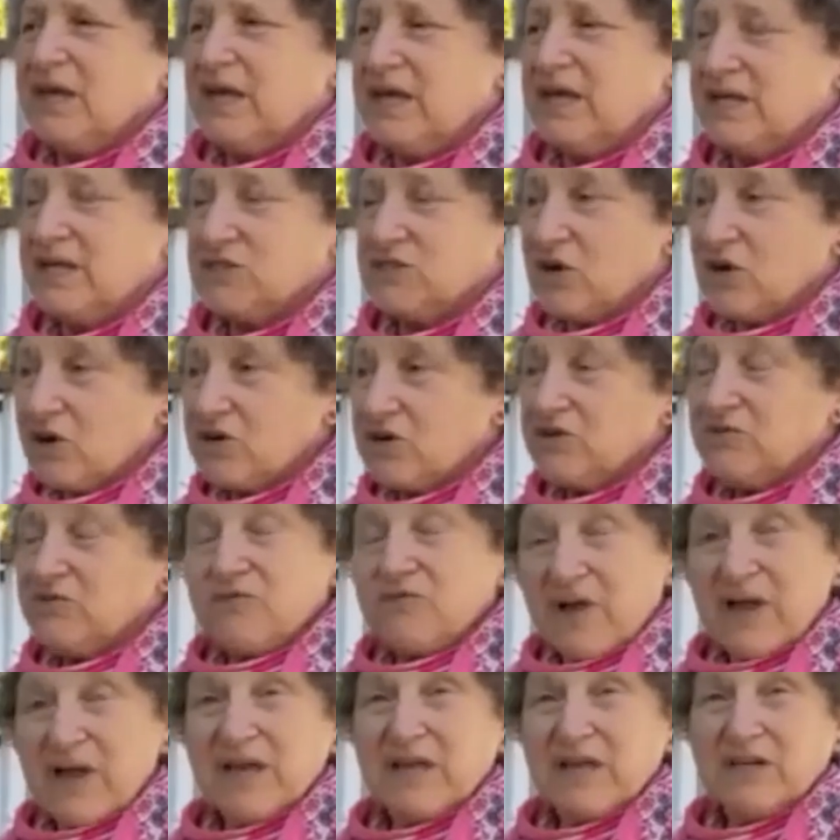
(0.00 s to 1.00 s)
And it's hard to
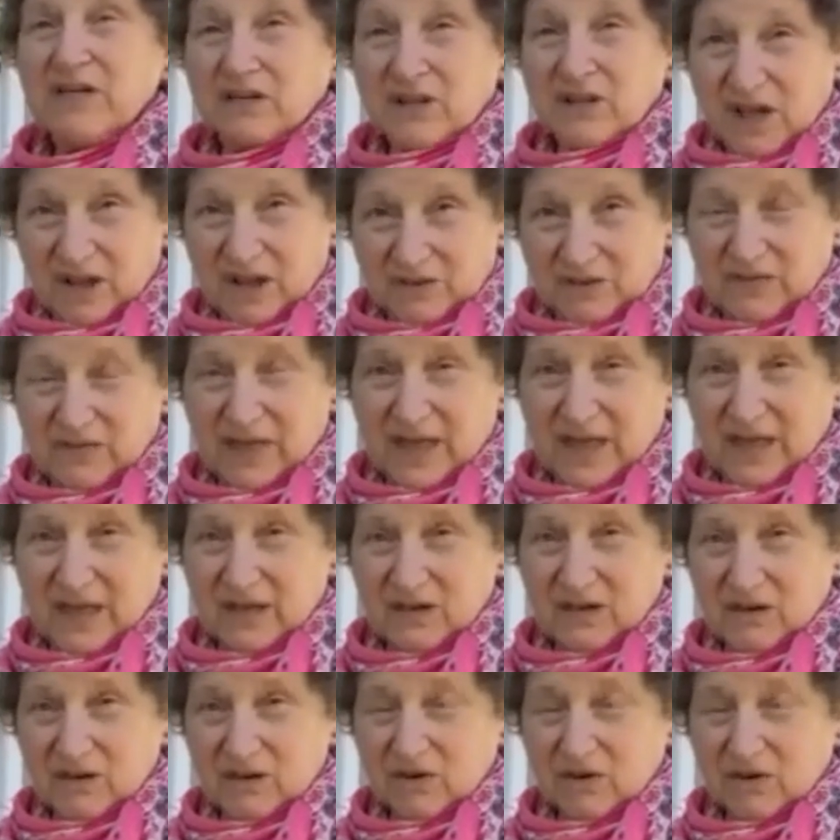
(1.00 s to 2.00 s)
find a lot of
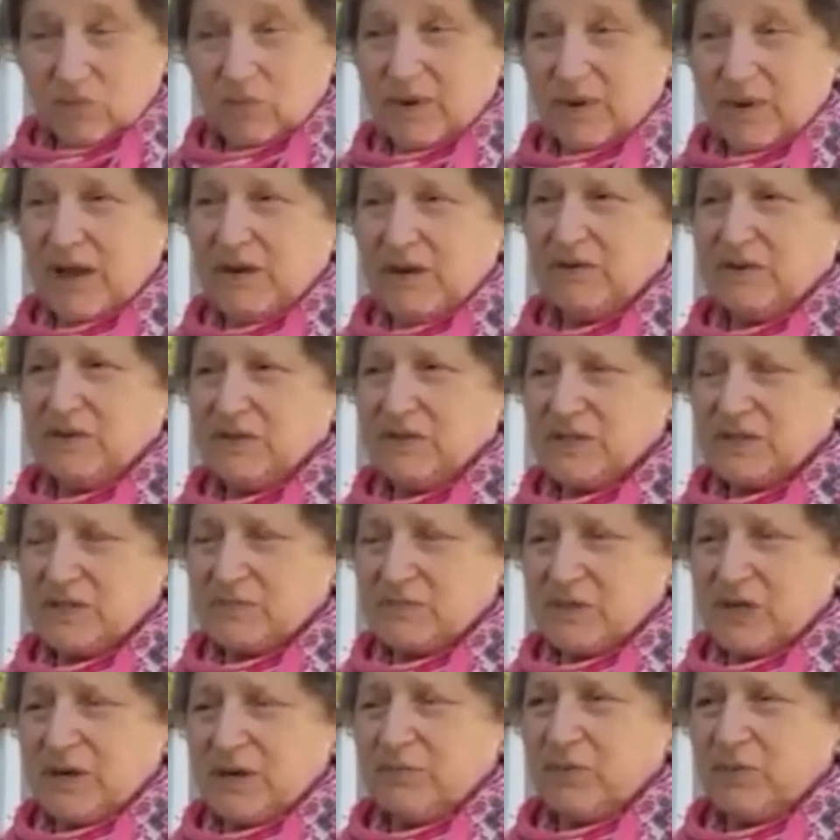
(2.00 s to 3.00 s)
that around in
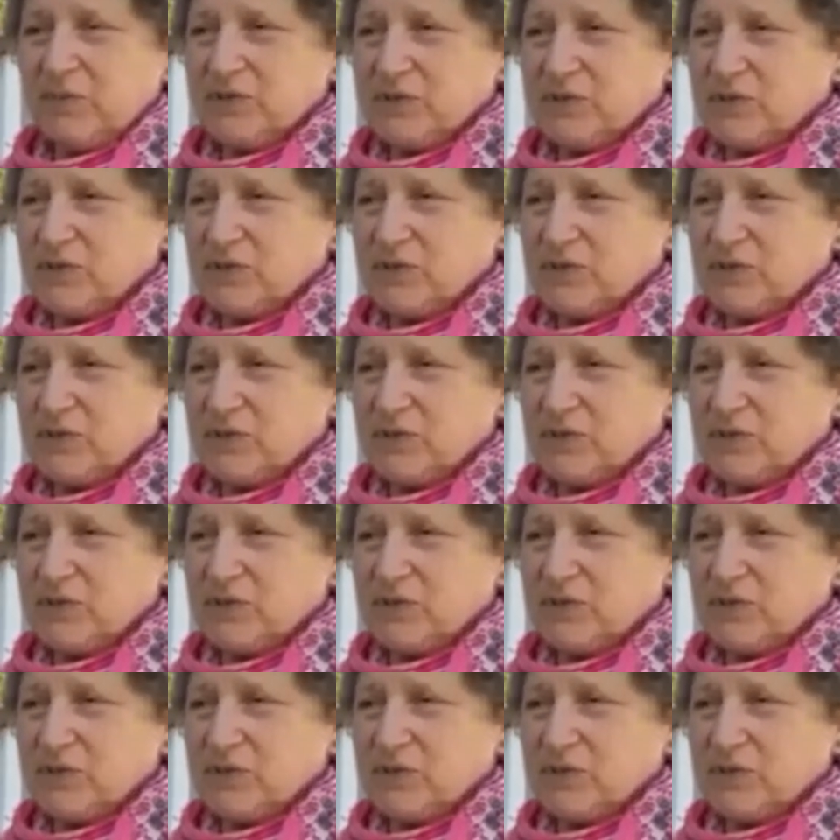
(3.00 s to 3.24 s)
September.